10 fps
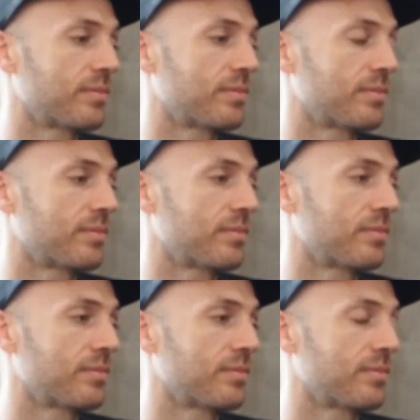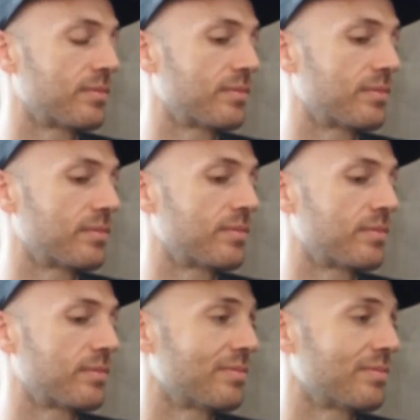
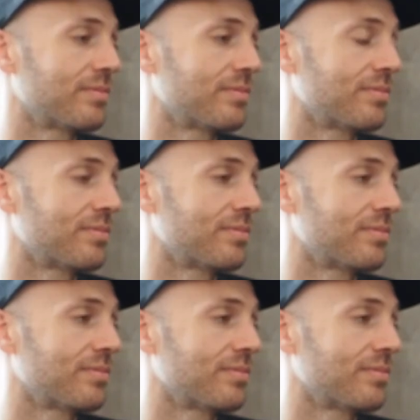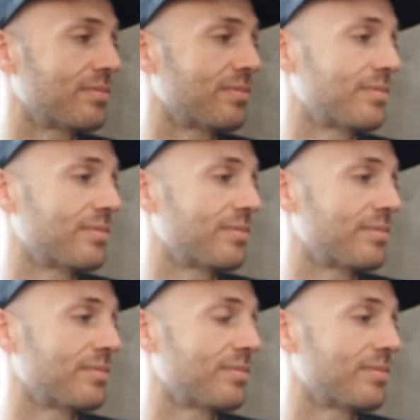
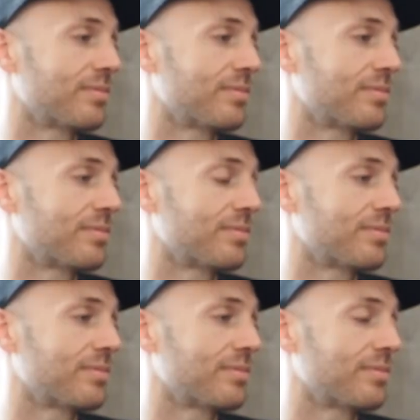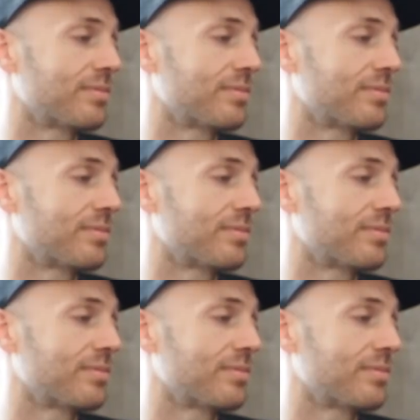(not speaking)